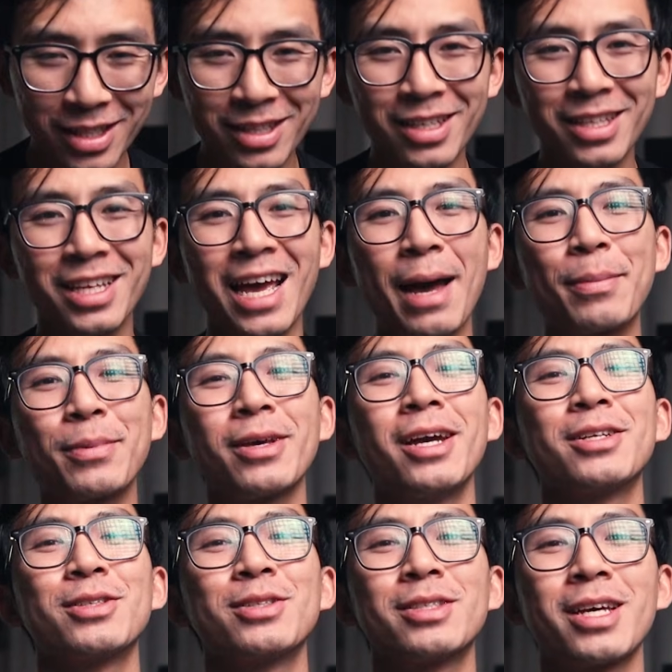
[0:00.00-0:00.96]
click the
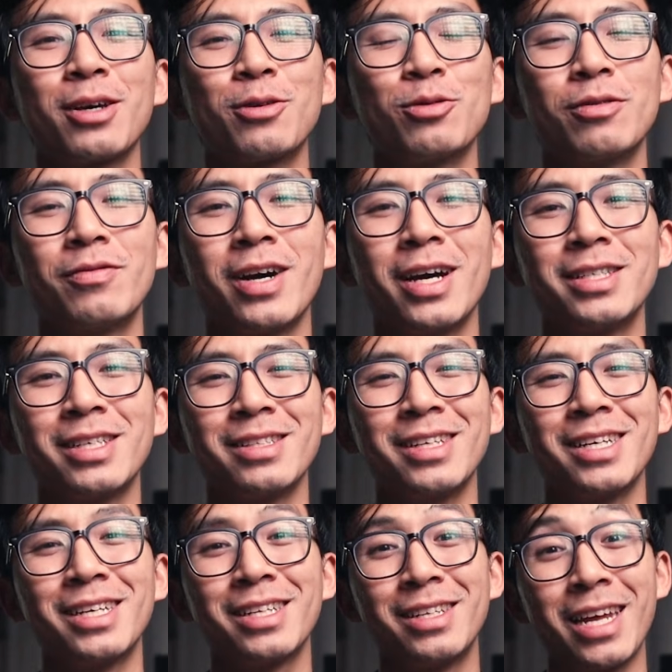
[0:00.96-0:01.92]
application cycle advising
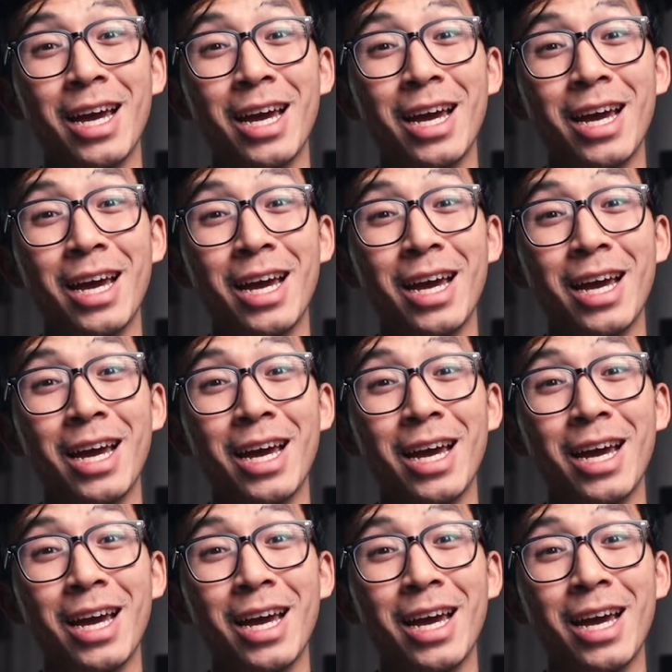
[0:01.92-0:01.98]
link